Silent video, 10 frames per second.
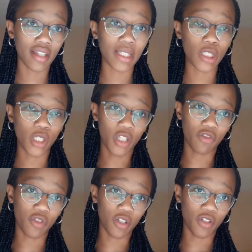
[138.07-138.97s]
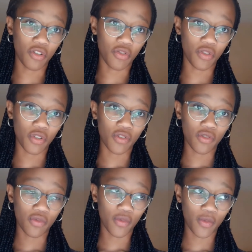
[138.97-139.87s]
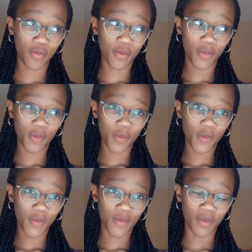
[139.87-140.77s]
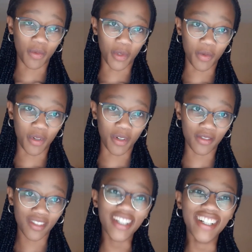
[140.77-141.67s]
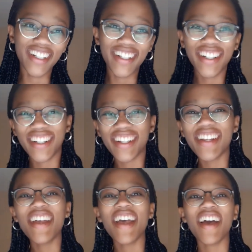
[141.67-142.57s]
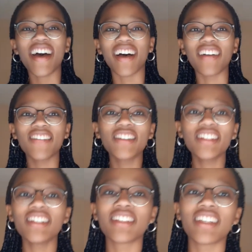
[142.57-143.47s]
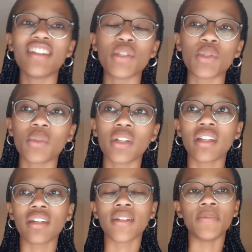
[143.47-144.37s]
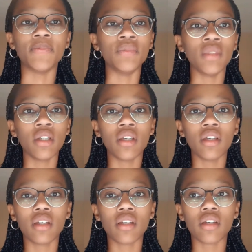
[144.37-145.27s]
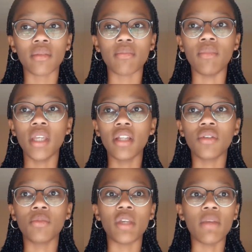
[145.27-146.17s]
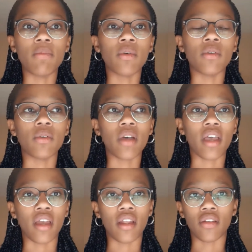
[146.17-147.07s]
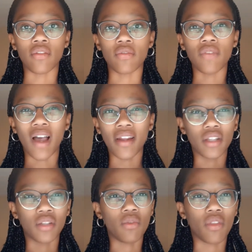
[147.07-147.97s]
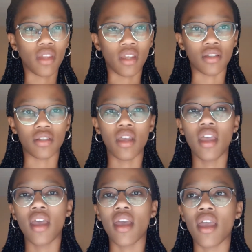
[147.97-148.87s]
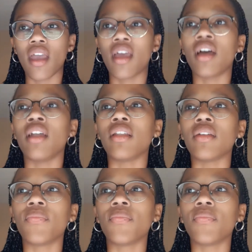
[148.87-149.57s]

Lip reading: significant difference for the most part. I really enjoy meeting new people and finding new things, and